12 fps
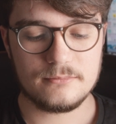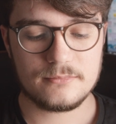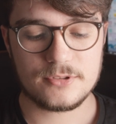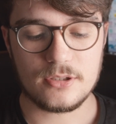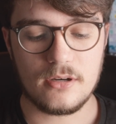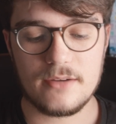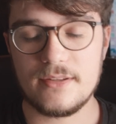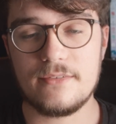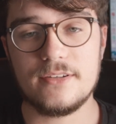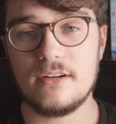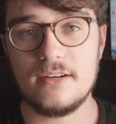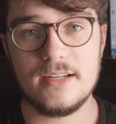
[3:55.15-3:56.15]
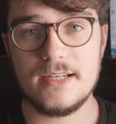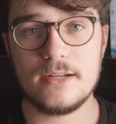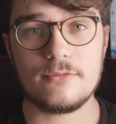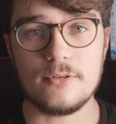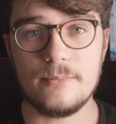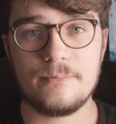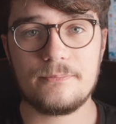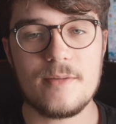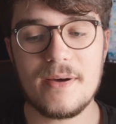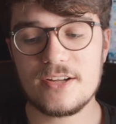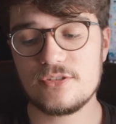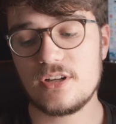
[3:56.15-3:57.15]
so I've never known any different. The
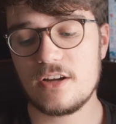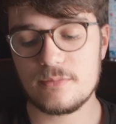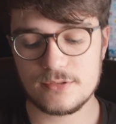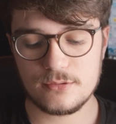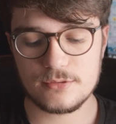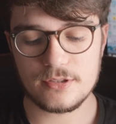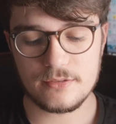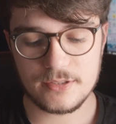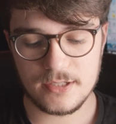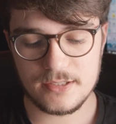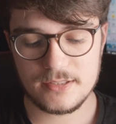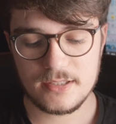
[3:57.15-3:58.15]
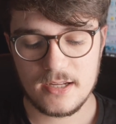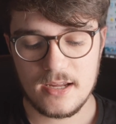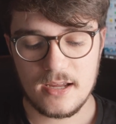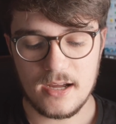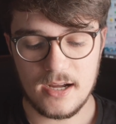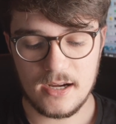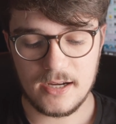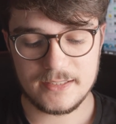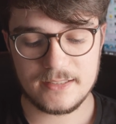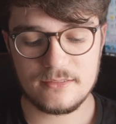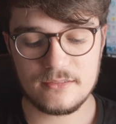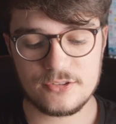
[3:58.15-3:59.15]
battery life was also good. I
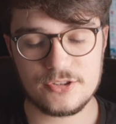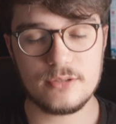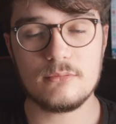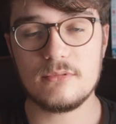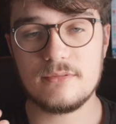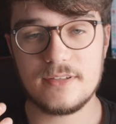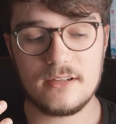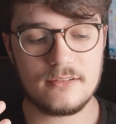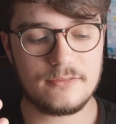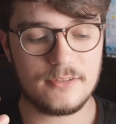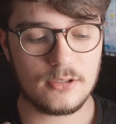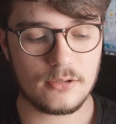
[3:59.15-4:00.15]
didn't shoot with it for